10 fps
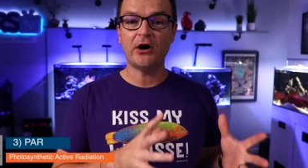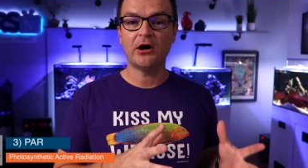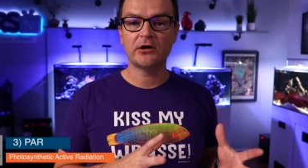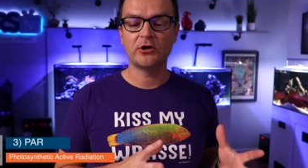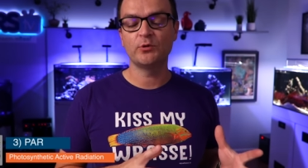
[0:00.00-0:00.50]

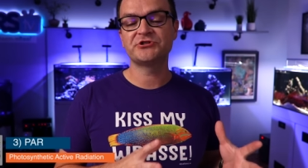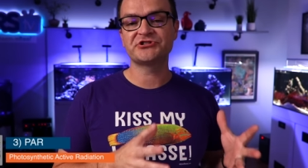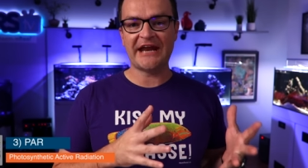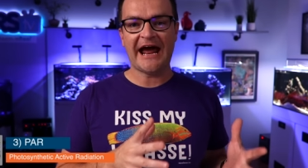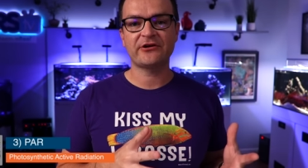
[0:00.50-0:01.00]
PAR, which is
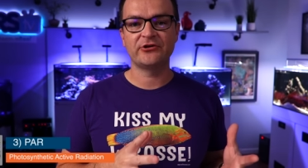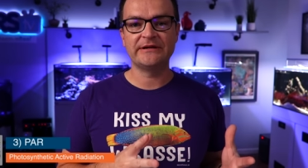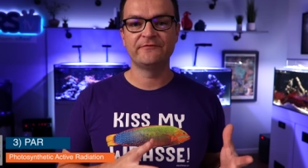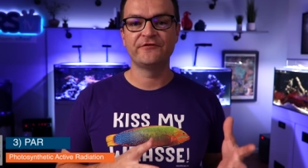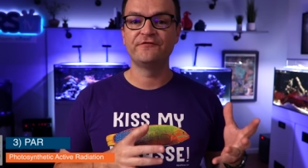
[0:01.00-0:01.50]
an
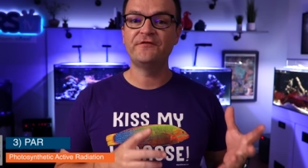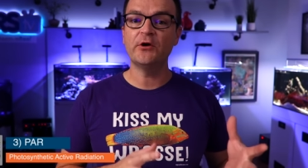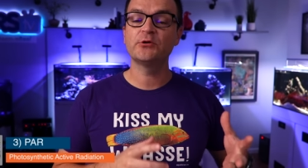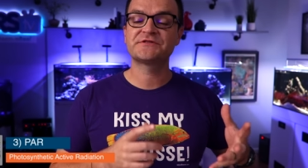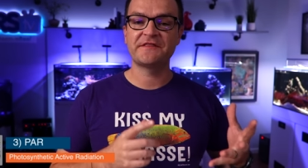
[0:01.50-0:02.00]
acronym for
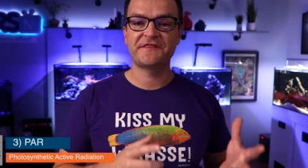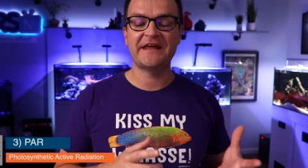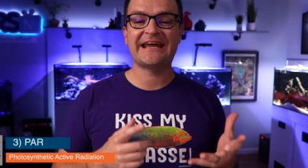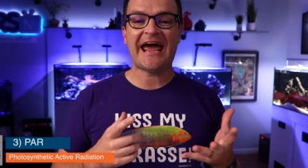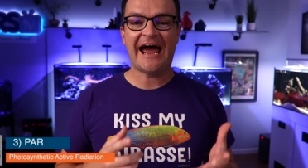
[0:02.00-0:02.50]

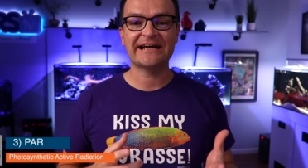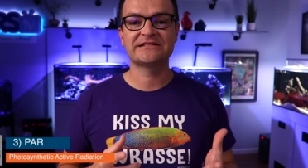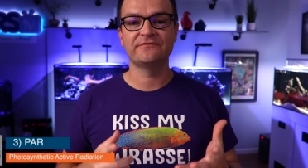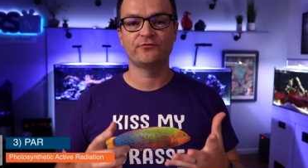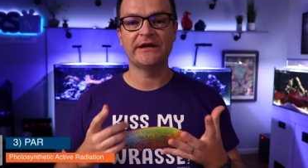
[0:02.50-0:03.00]
photosynthetic
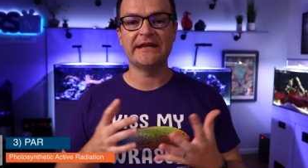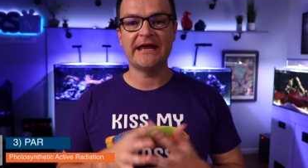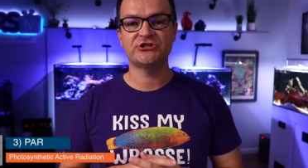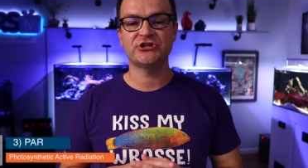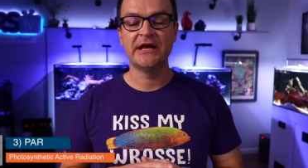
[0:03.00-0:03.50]
active
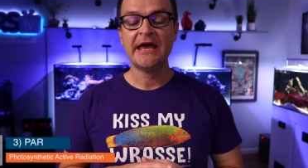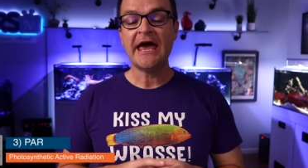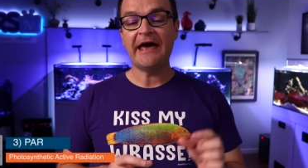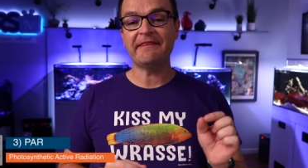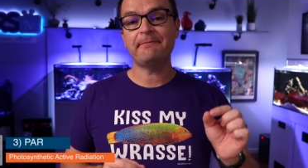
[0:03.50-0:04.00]
radiation,
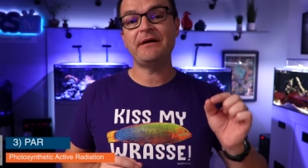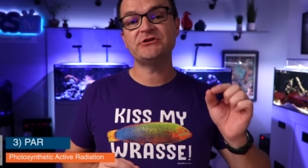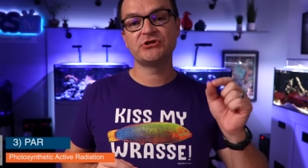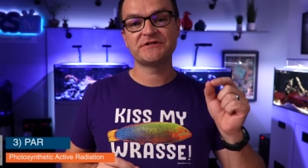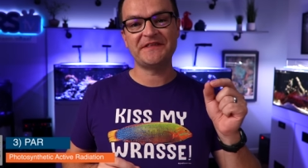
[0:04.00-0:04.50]
and that
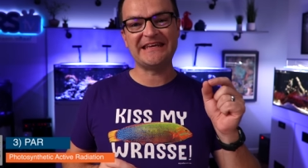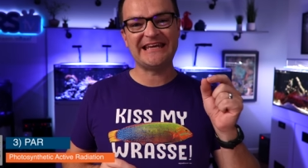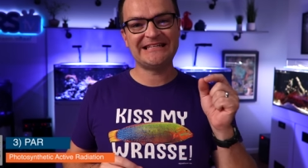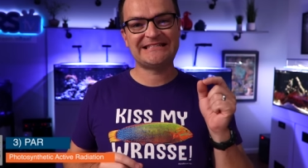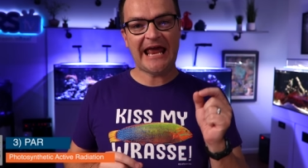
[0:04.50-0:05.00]
measures the
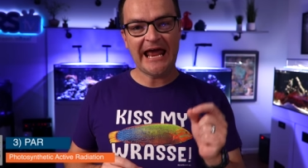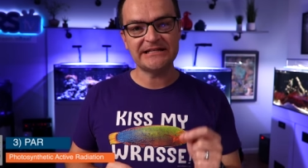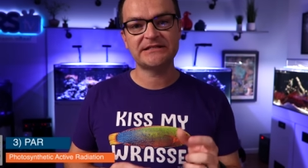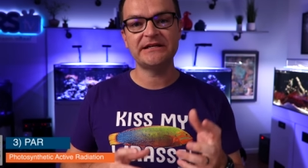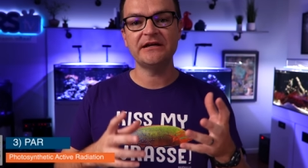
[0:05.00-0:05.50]

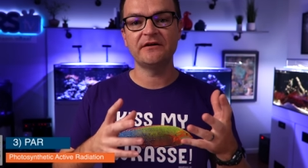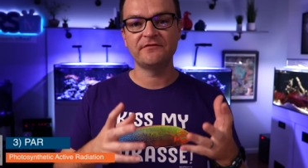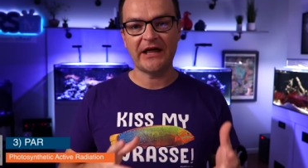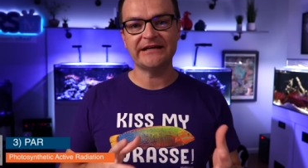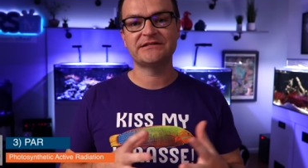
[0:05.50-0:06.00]
intensity of
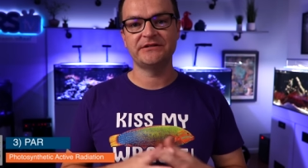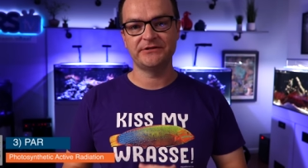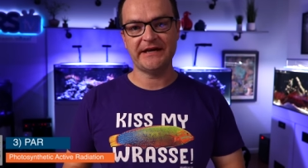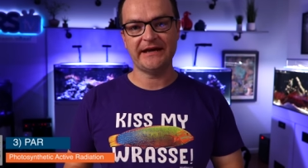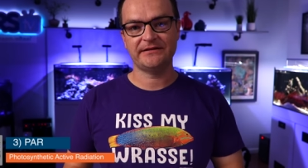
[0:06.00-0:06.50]
lights in your
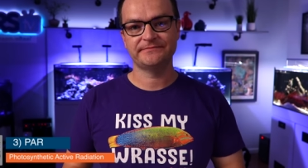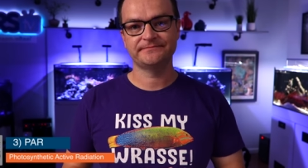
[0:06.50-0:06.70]
tank.